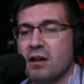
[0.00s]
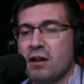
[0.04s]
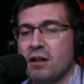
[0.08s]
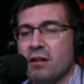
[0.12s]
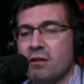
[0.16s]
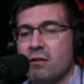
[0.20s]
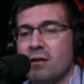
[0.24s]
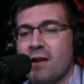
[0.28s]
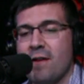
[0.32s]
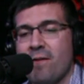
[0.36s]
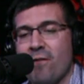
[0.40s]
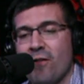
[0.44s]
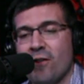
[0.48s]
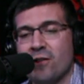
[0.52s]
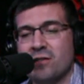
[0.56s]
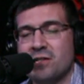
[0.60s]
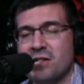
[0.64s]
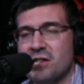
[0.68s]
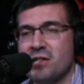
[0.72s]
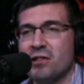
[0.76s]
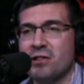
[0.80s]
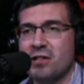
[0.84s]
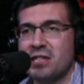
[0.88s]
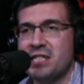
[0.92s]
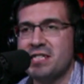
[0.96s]
31st
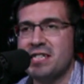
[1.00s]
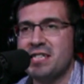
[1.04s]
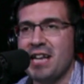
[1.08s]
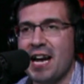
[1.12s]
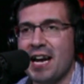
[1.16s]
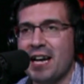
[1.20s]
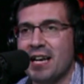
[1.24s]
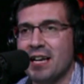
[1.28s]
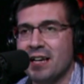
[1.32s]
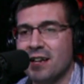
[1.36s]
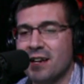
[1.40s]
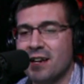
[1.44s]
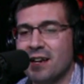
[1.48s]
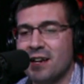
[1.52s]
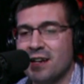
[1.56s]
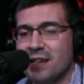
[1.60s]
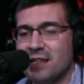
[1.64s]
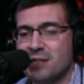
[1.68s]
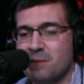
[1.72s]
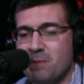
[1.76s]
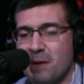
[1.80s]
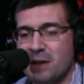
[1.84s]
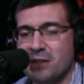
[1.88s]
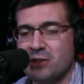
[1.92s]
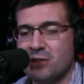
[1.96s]
and 32nd in
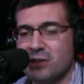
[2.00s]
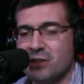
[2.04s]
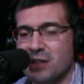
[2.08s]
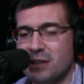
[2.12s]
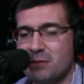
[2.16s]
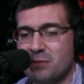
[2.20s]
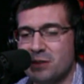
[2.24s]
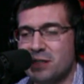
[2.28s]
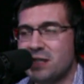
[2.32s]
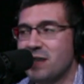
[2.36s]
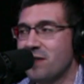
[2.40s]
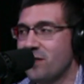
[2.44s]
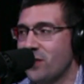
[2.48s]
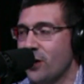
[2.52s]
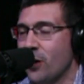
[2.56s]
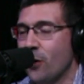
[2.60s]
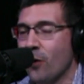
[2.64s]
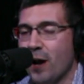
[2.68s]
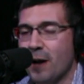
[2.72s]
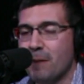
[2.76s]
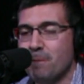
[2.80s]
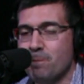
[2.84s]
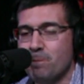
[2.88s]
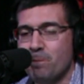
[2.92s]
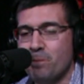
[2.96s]
special teams
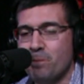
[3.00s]
DVOA.